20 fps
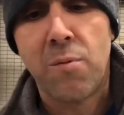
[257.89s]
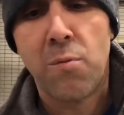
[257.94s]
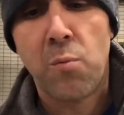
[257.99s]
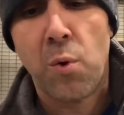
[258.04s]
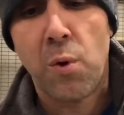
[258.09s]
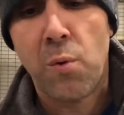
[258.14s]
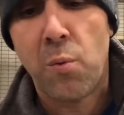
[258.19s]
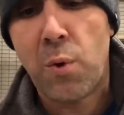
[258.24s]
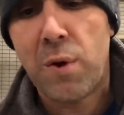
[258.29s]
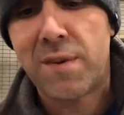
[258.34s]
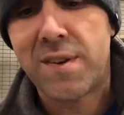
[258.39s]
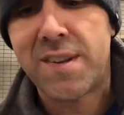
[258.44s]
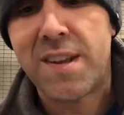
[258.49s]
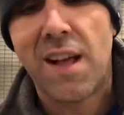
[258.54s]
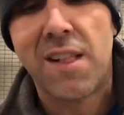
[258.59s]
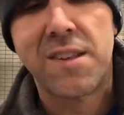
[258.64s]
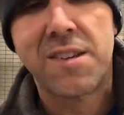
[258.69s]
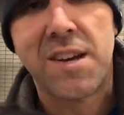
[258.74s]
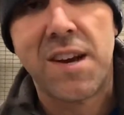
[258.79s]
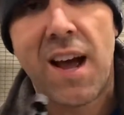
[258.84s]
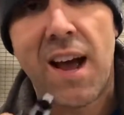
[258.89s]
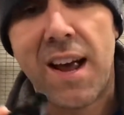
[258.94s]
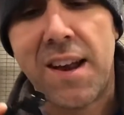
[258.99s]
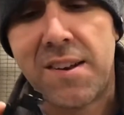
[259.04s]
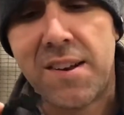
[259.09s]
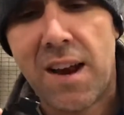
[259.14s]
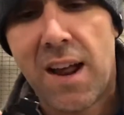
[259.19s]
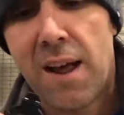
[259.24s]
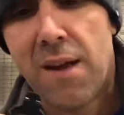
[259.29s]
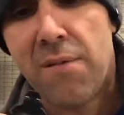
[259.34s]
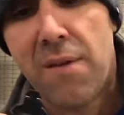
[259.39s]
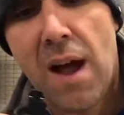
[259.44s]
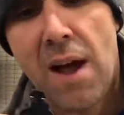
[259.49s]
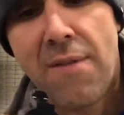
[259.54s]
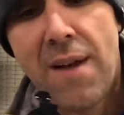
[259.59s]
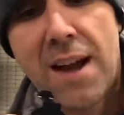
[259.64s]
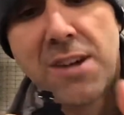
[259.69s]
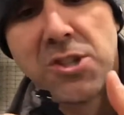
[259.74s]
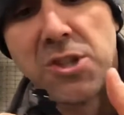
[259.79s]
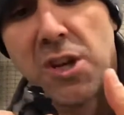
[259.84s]
we've skeletonized, and I've
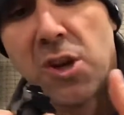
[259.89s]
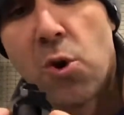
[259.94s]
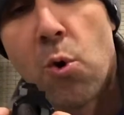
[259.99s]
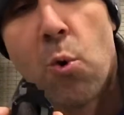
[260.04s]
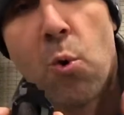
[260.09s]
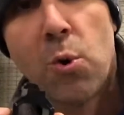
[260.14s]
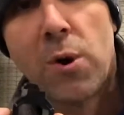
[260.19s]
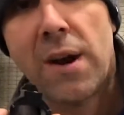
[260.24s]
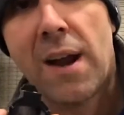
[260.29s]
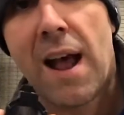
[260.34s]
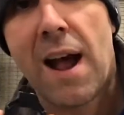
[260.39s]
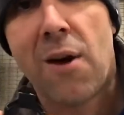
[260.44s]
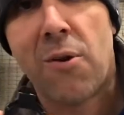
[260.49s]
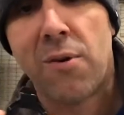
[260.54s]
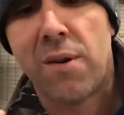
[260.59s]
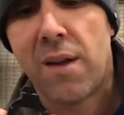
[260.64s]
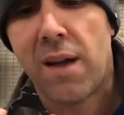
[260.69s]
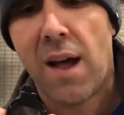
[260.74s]
actually cored it out